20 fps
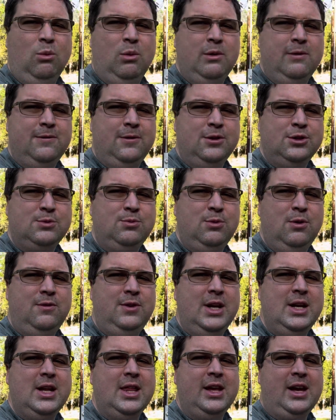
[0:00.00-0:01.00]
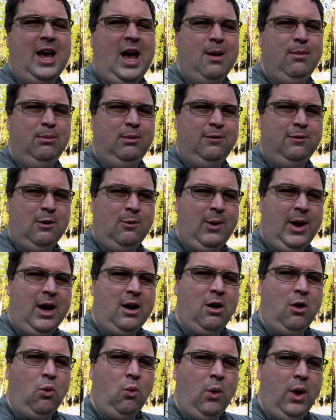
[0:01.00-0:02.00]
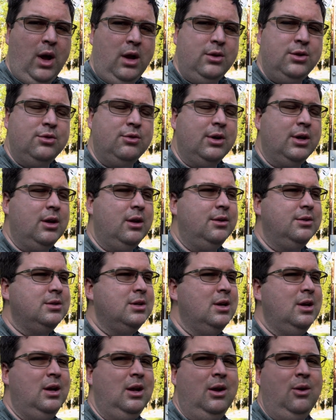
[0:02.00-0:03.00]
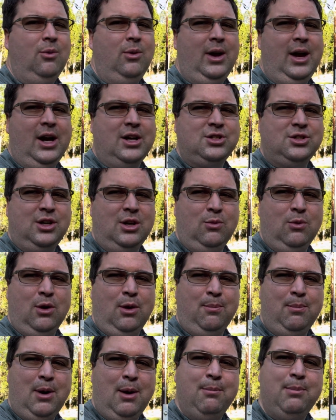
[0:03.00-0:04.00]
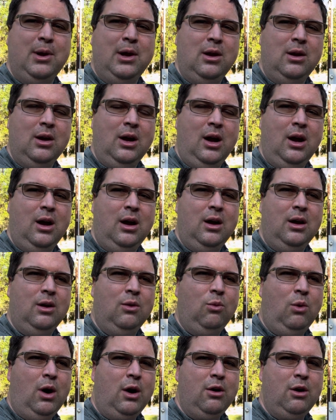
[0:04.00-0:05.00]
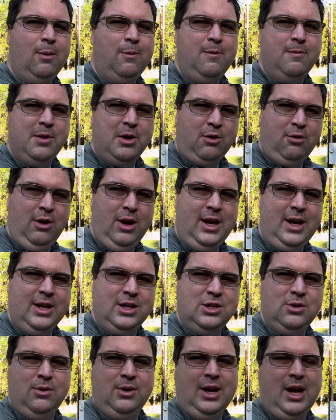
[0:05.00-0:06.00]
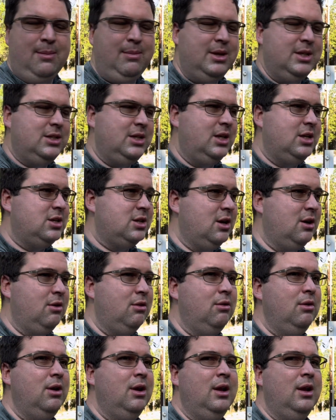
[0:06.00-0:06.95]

When we first moved into the cabin before we had our well drilled, we actually were pumping uh, water up from the creek into an I B C tote,